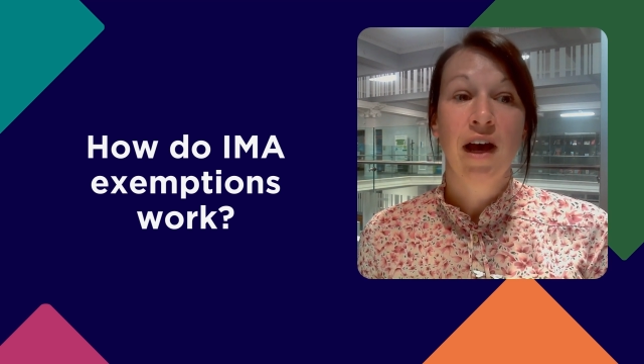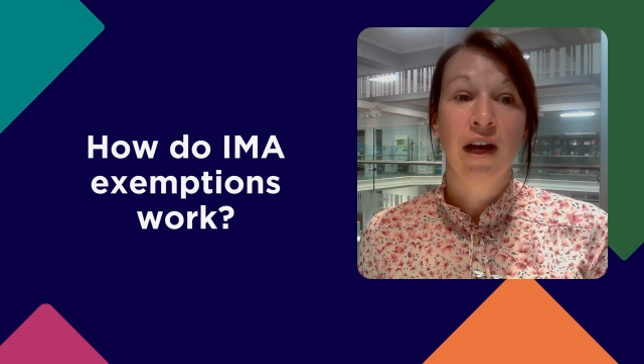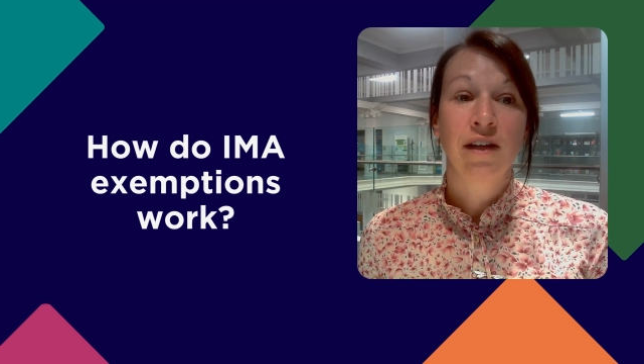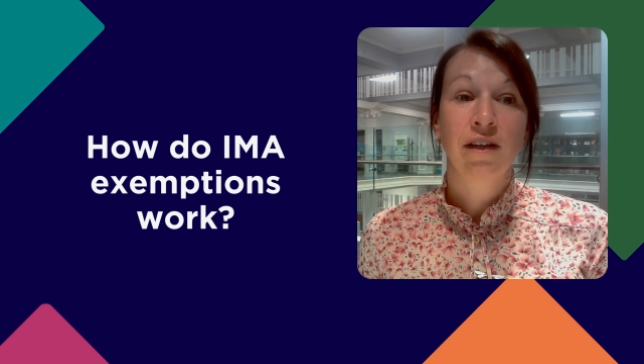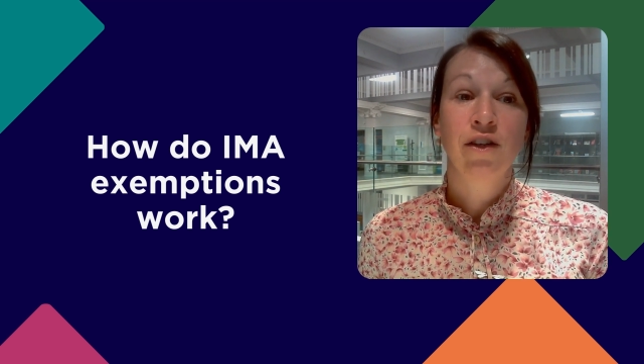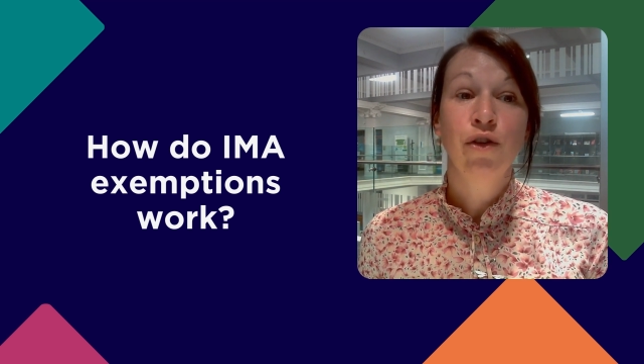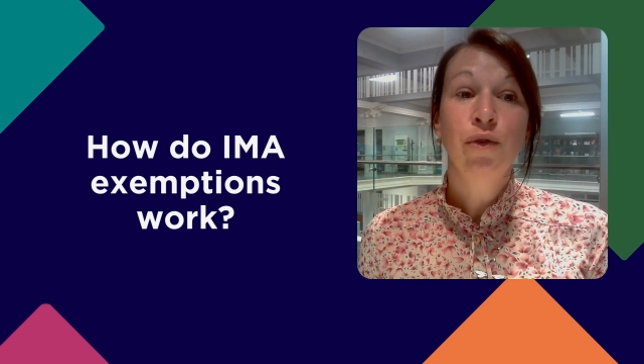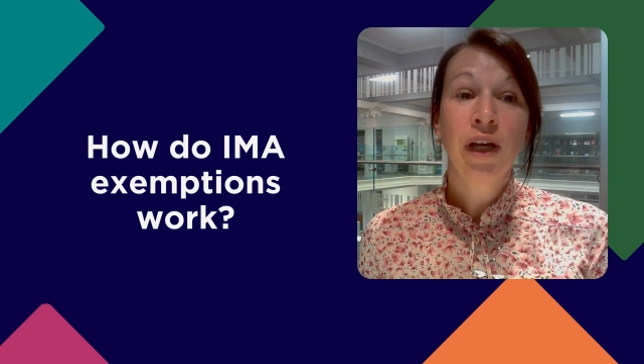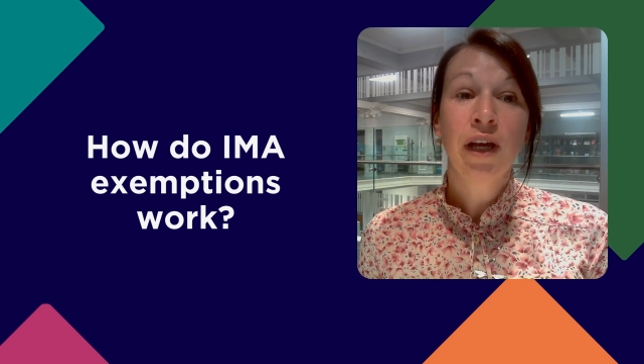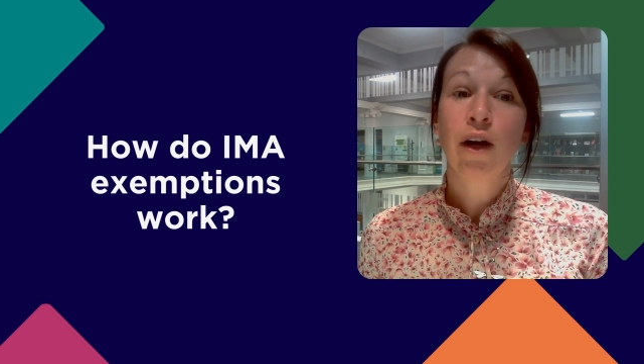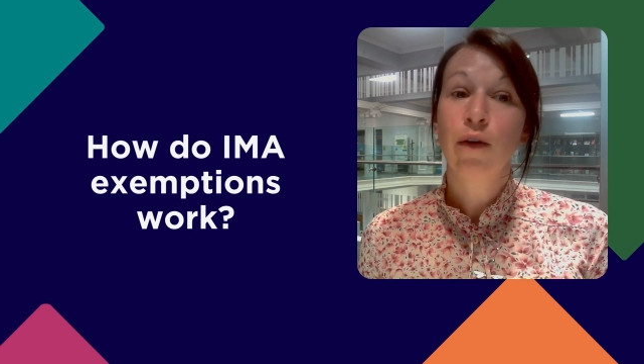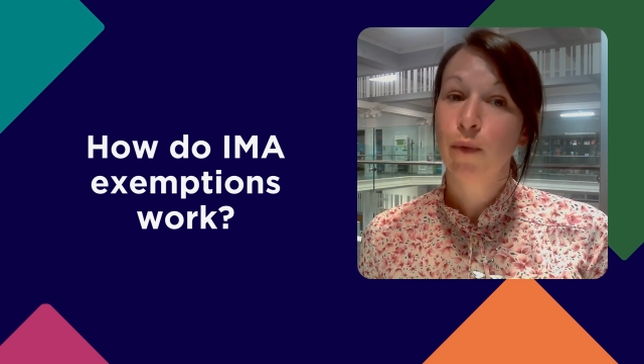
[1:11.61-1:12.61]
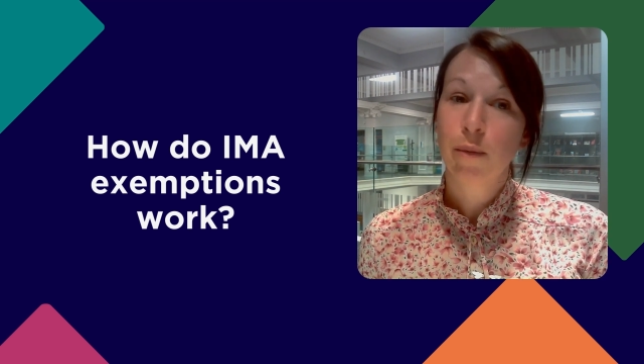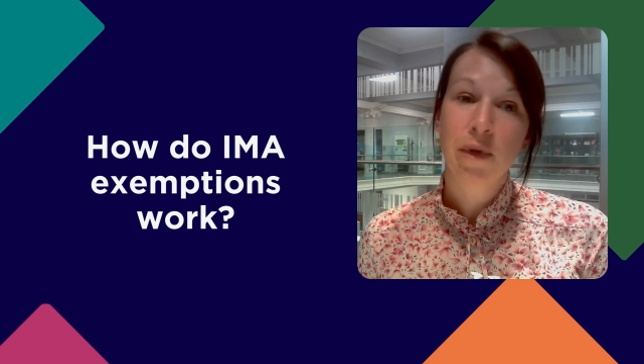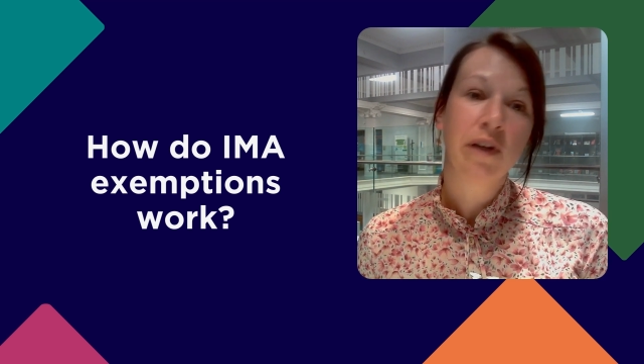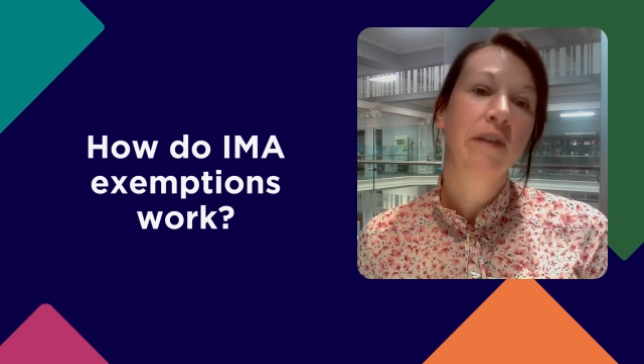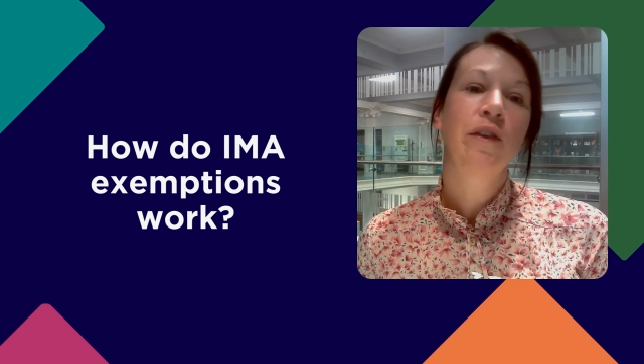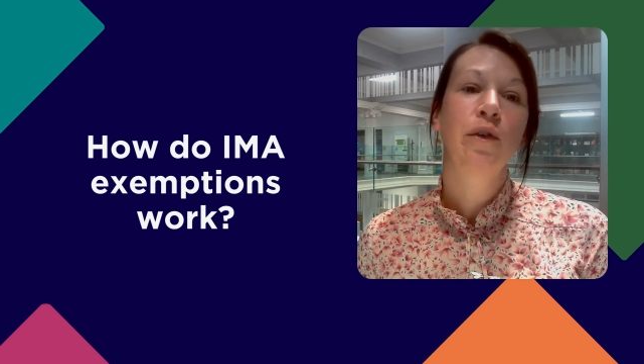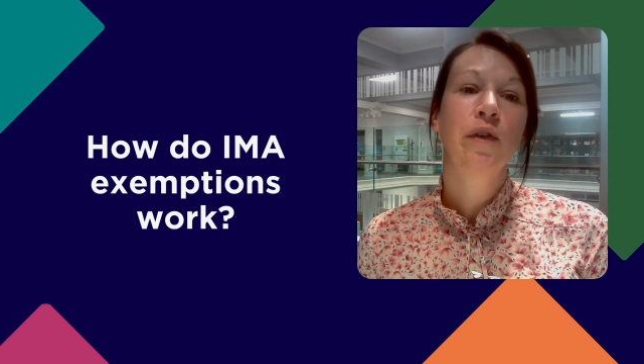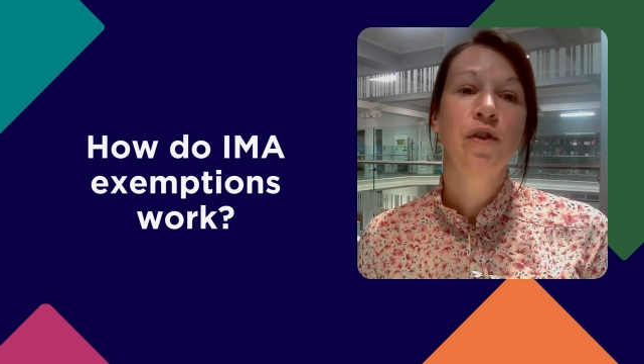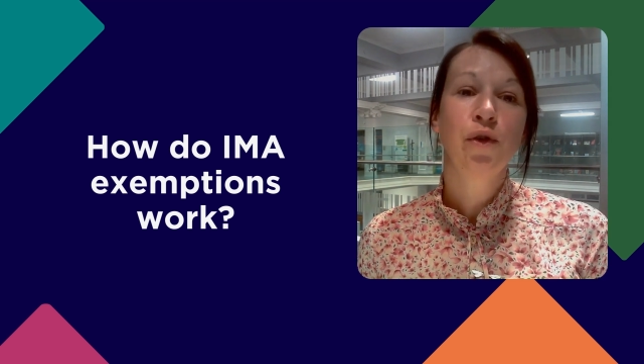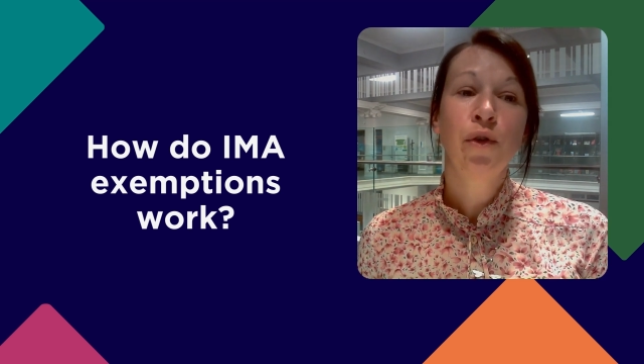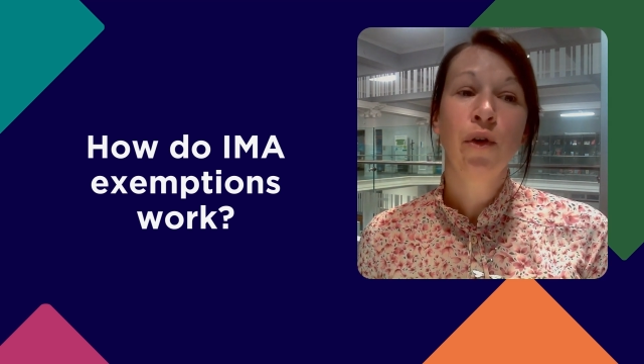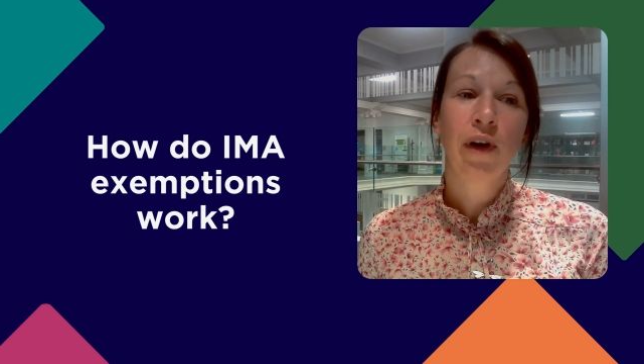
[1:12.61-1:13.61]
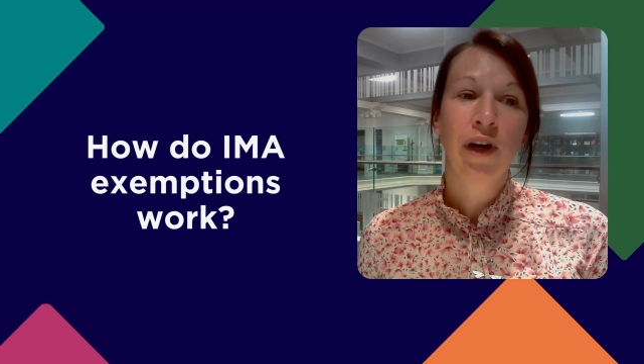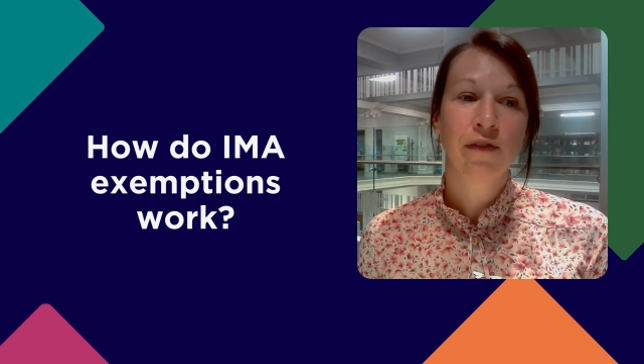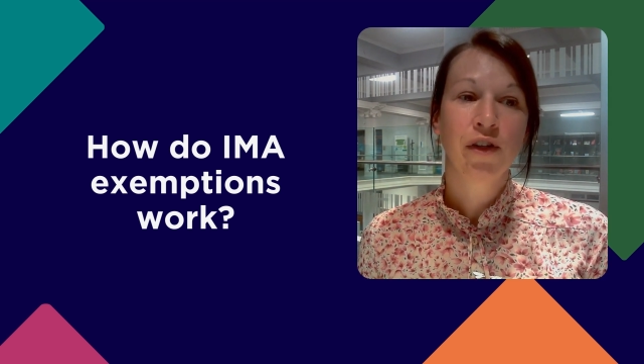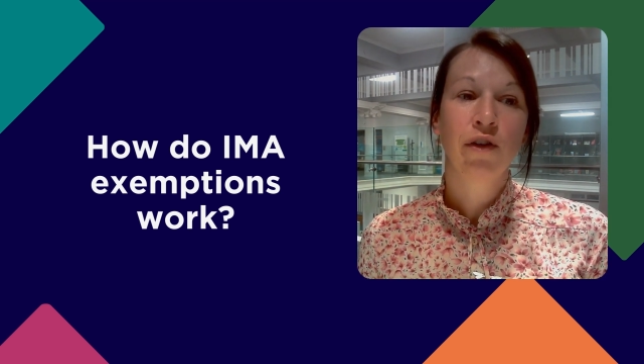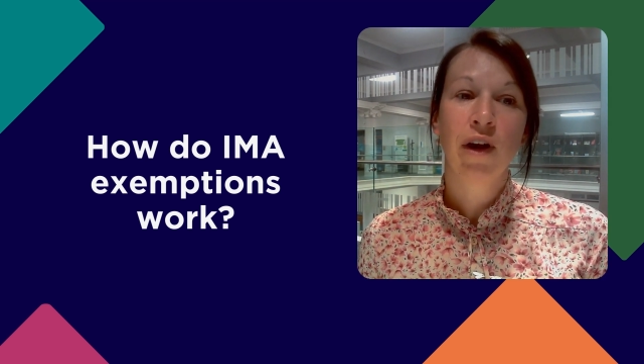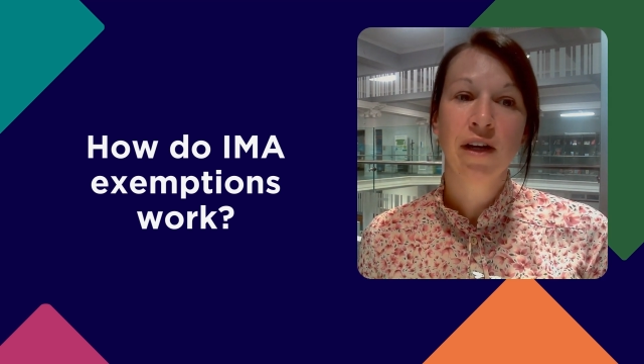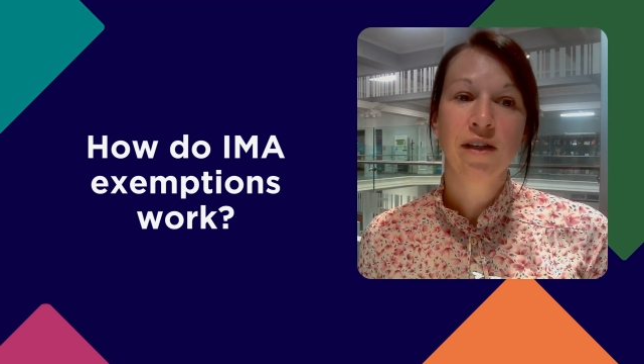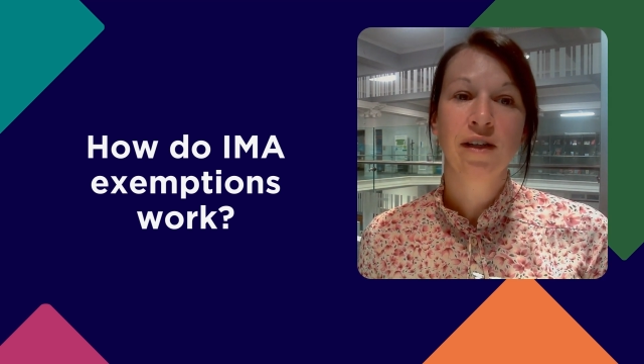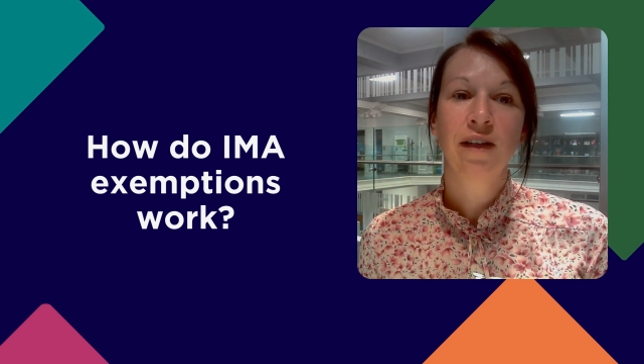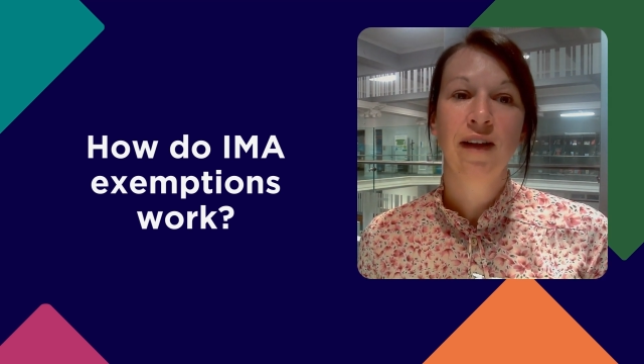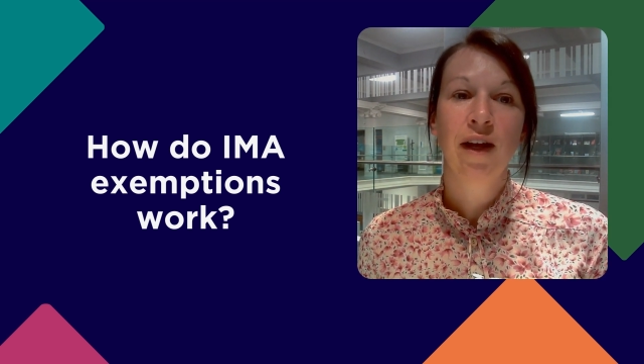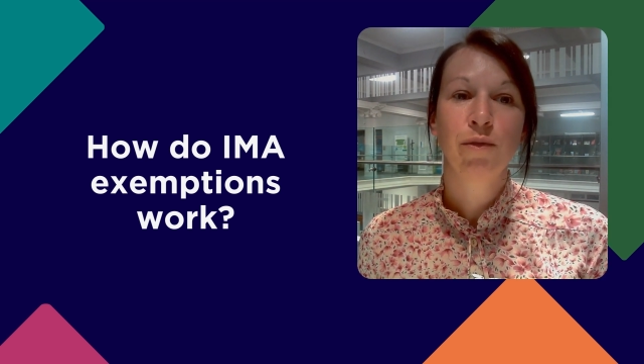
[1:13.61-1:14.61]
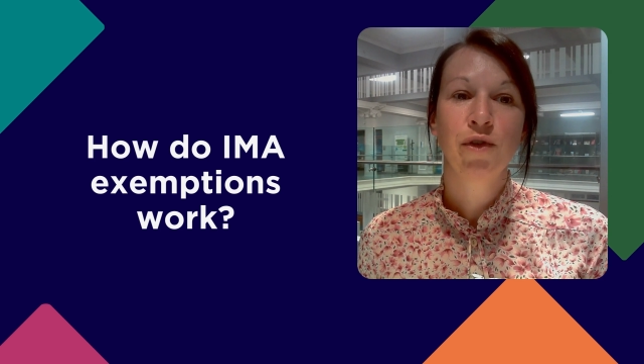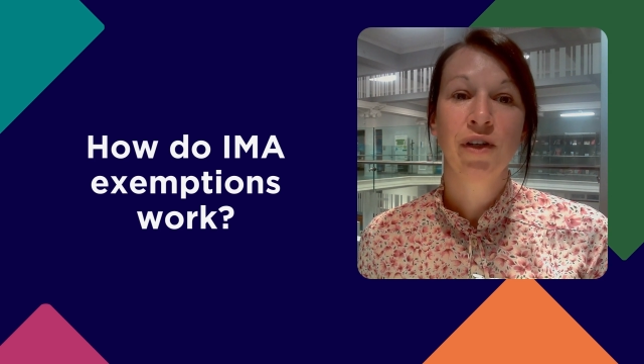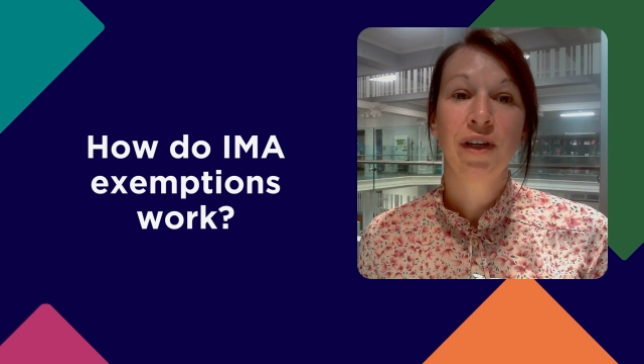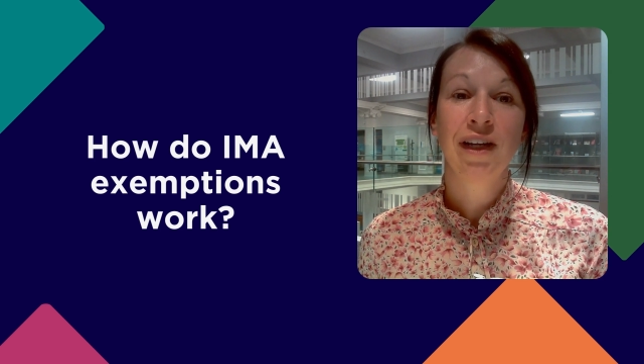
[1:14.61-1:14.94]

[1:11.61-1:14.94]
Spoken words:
and UK government ministers do not have to grant an exemption